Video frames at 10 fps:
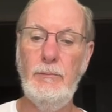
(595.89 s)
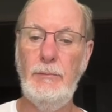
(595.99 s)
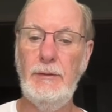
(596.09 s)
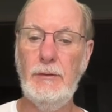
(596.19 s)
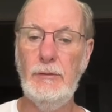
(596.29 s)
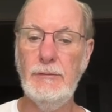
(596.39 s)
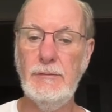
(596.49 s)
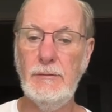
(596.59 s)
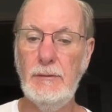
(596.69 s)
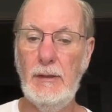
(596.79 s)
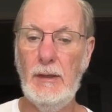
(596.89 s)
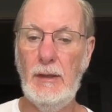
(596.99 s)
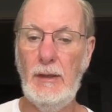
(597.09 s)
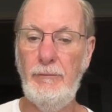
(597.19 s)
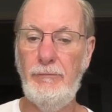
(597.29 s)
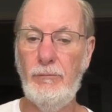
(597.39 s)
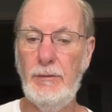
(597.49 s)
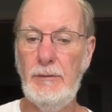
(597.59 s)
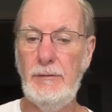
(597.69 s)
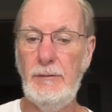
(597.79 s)
because
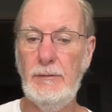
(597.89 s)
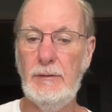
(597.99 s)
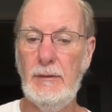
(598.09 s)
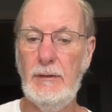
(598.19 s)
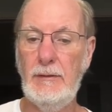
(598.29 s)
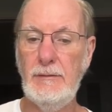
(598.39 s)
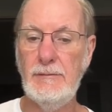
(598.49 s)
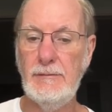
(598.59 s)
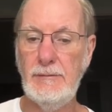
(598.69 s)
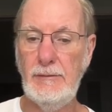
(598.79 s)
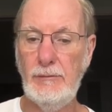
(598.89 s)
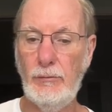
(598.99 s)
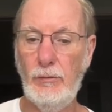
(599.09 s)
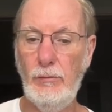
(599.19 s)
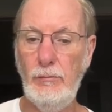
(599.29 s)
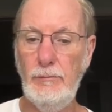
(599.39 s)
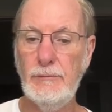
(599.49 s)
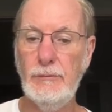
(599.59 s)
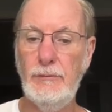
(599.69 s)
f1 here is 0 so